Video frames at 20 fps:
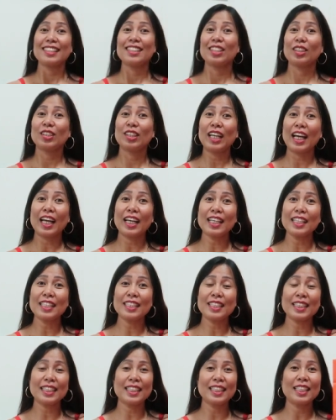So guys,
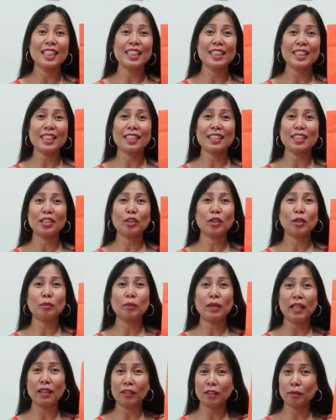this is the
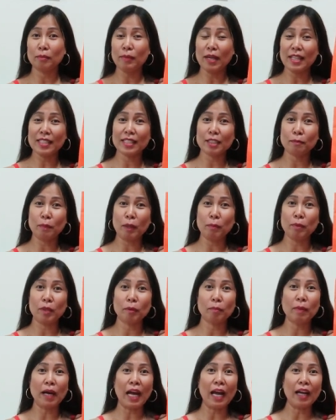normal Hermes
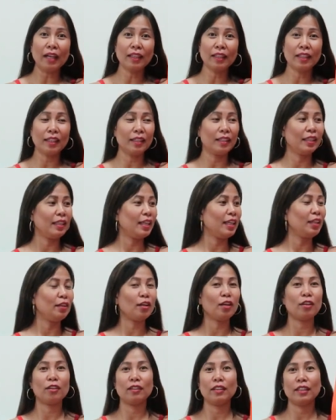paper bag in
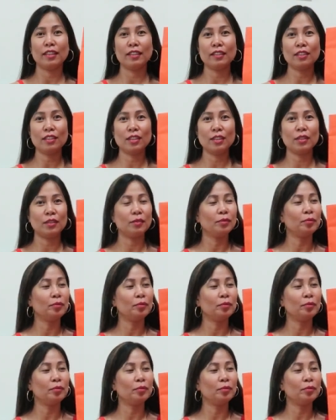orange.